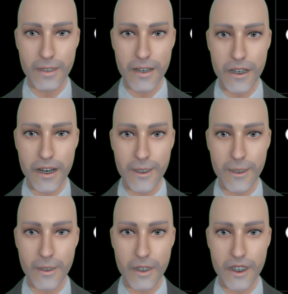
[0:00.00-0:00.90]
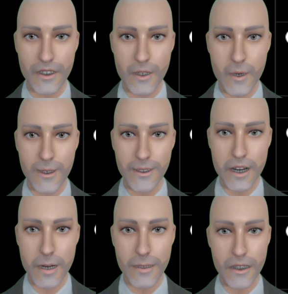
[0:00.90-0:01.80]
Thank you guys so much for
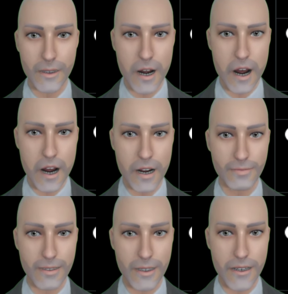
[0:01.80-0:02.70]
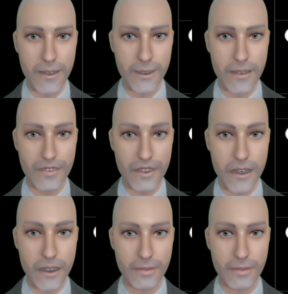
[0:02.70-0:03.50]
stopping by this evening,